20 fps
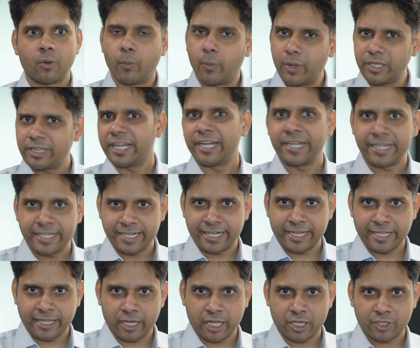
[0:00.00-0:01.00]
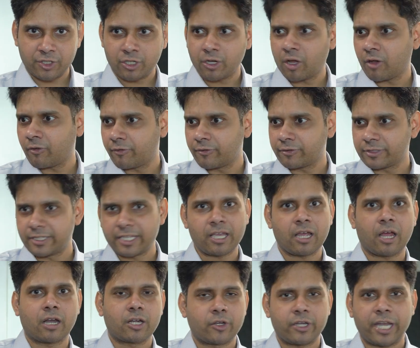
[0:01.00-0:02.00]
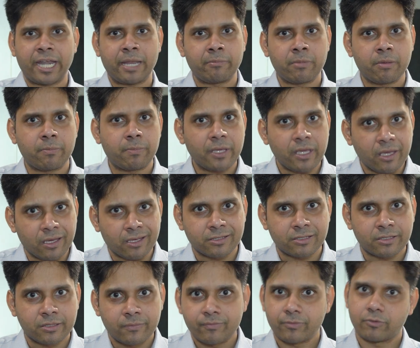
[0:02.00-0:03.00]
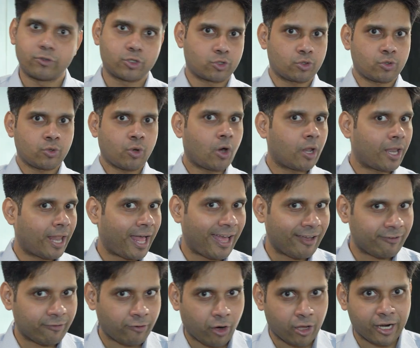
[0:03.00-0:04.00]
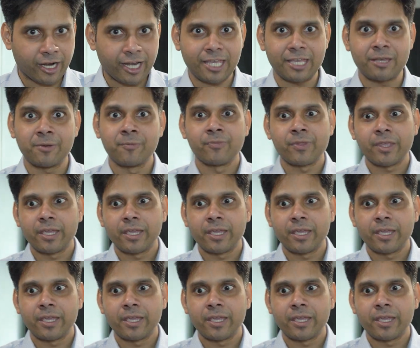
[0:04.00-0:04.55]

with internet connection of say 10 Mbps, which you all have already,